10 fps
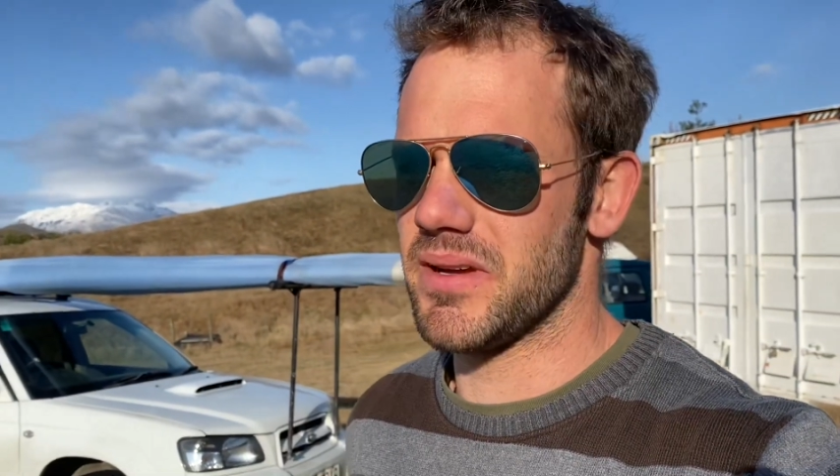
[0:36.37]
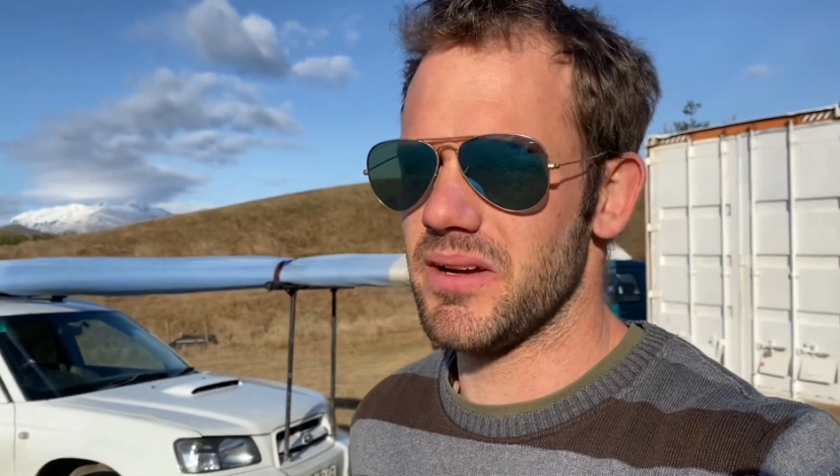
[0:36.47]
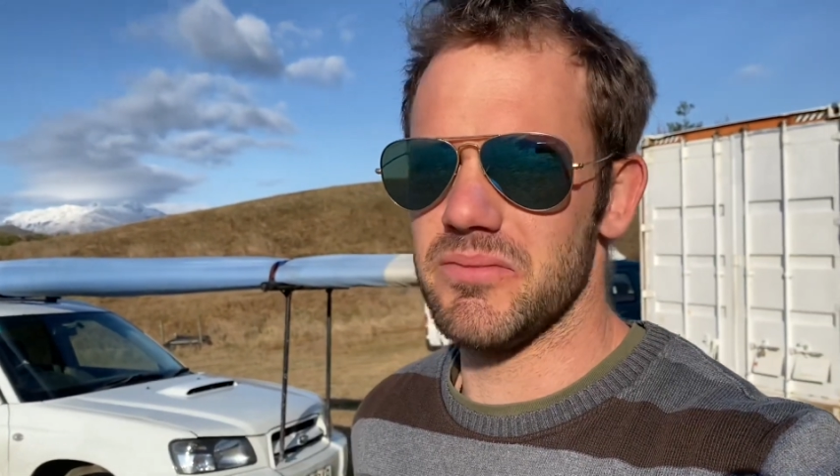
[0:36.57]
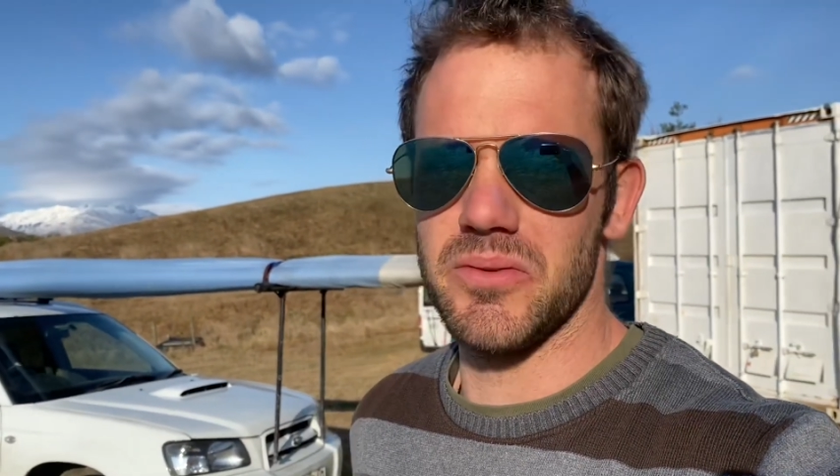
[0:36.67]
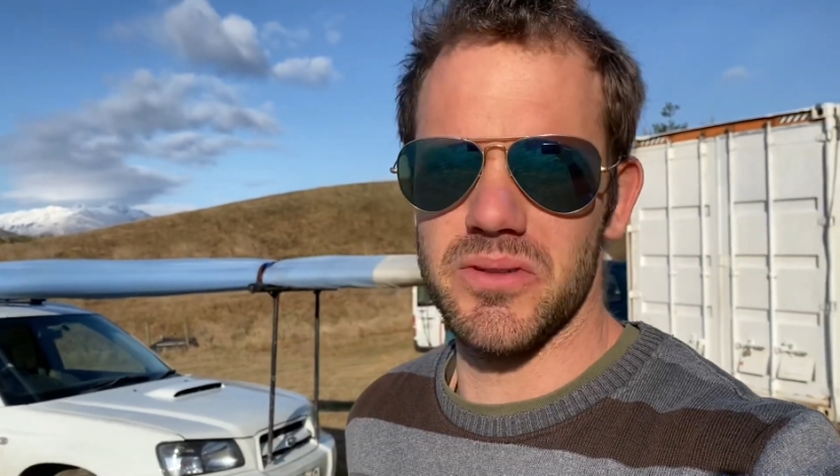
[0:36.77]

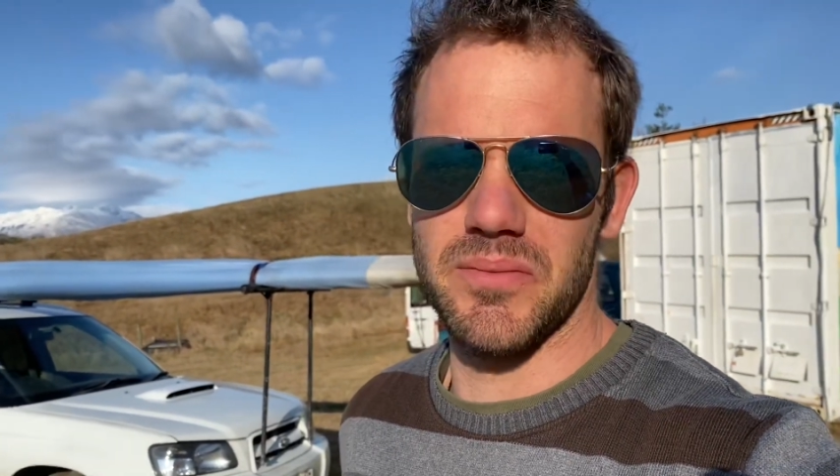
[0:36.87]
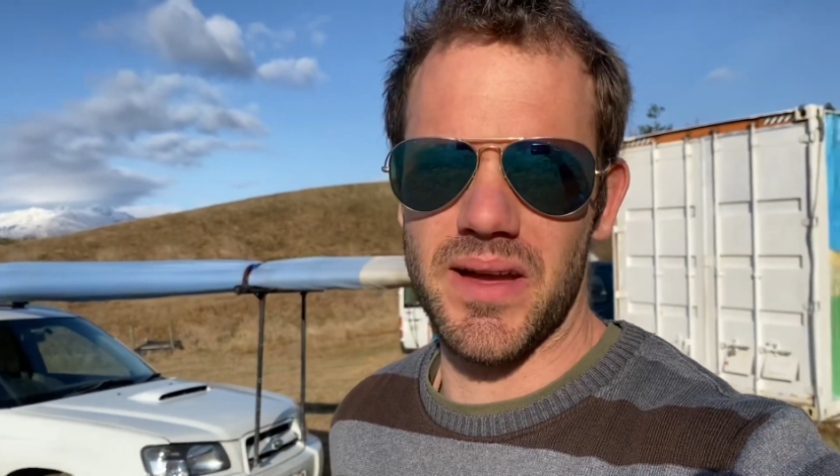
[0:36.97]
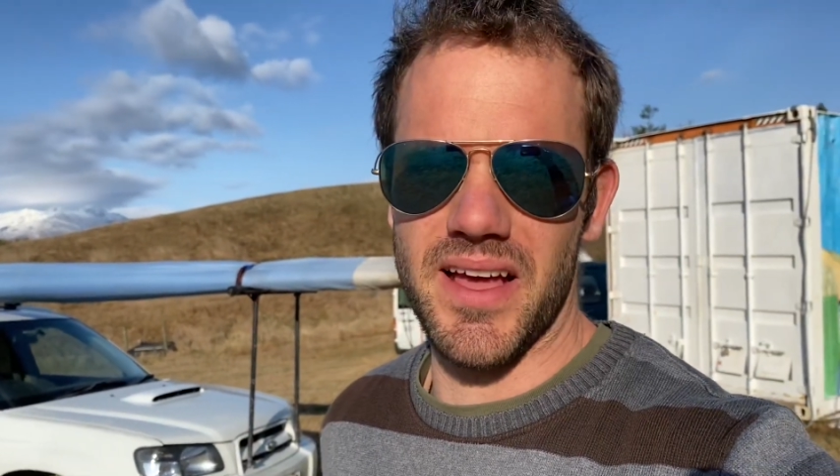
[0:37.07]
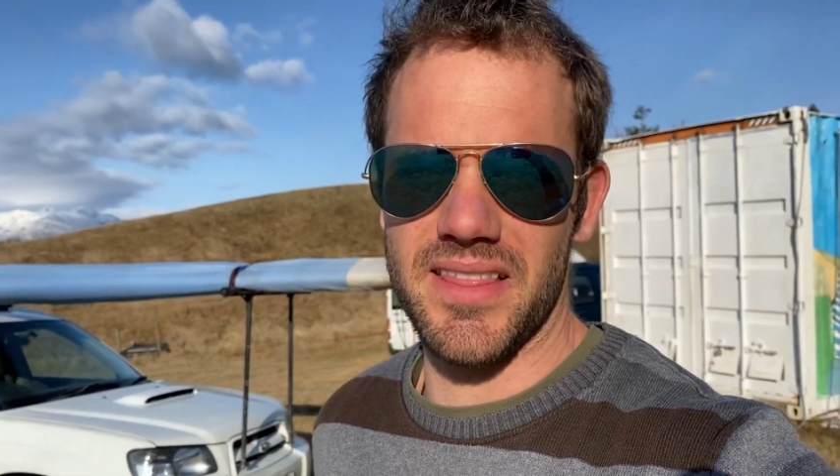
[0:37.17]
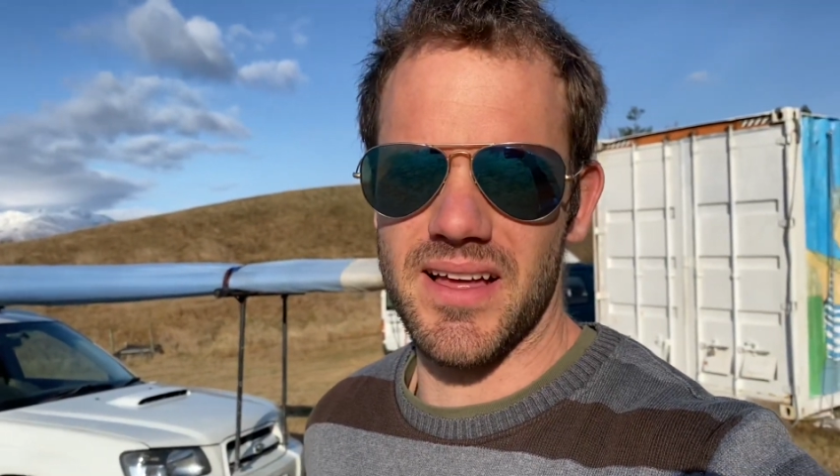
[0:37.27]
going up towards
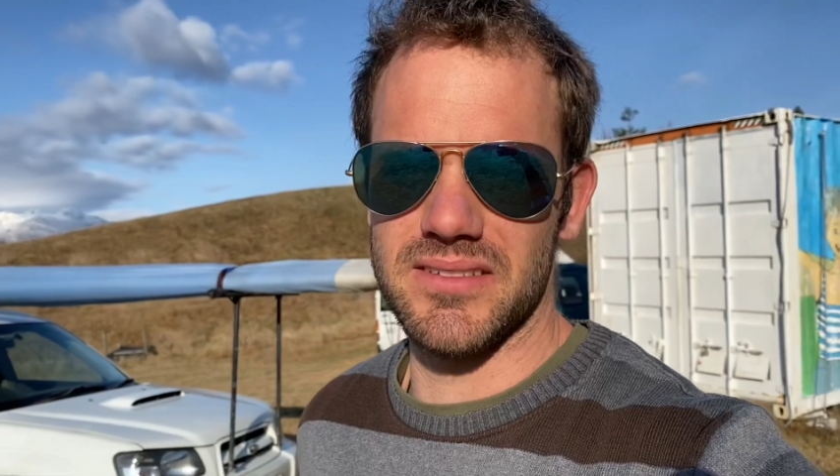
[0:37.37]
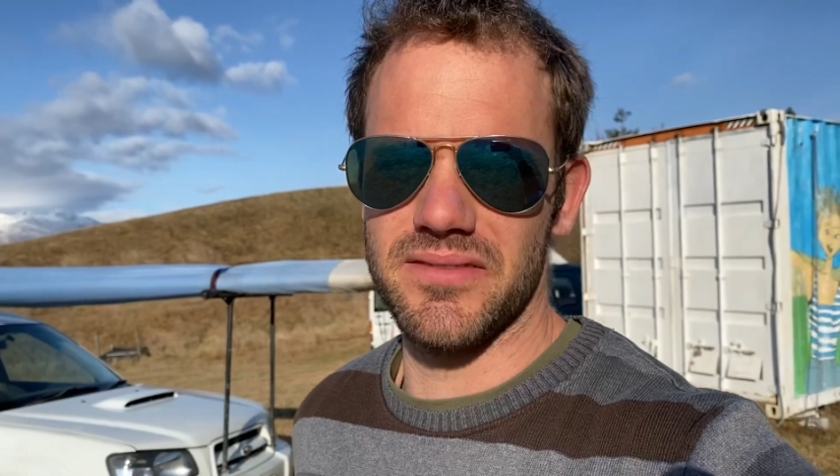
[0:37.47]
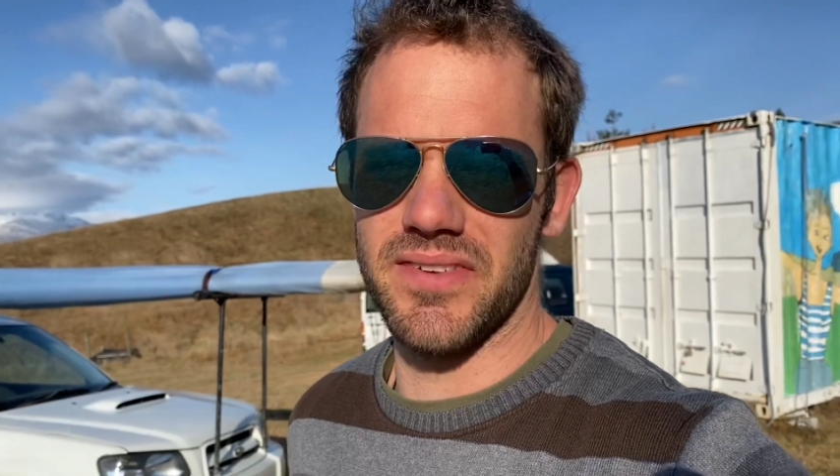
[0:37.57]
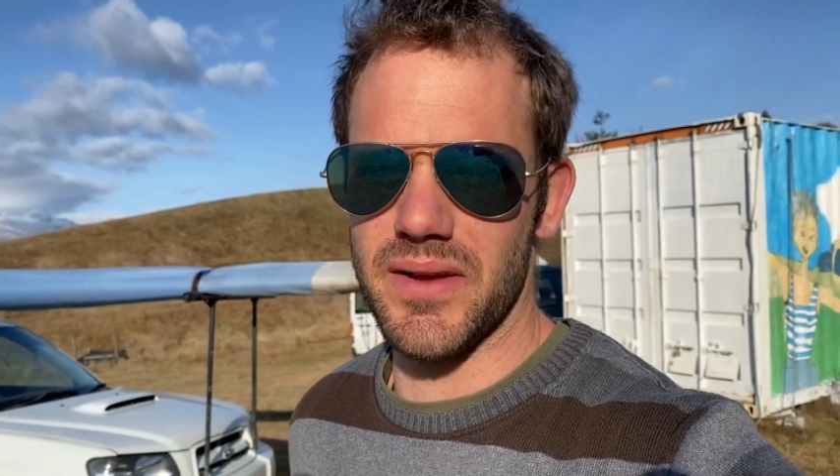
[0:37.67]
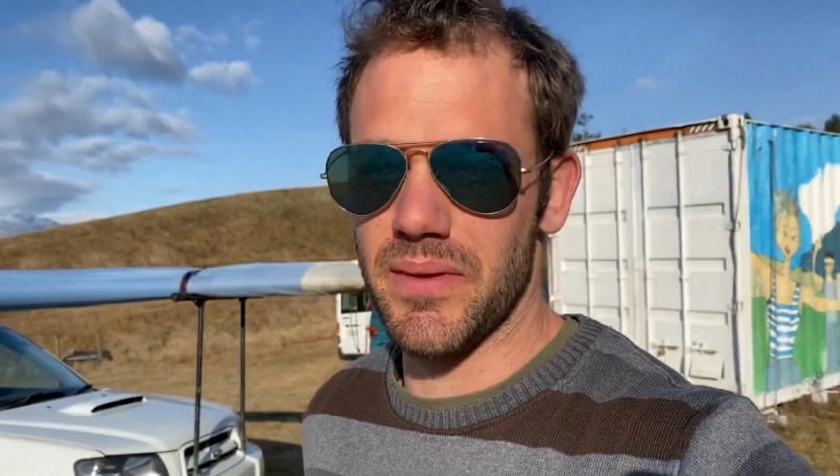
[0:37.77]
about
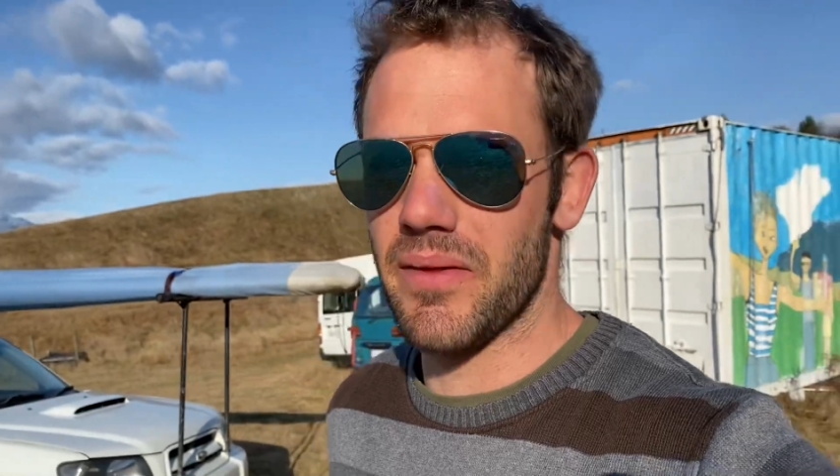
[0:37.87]
8,000 feet.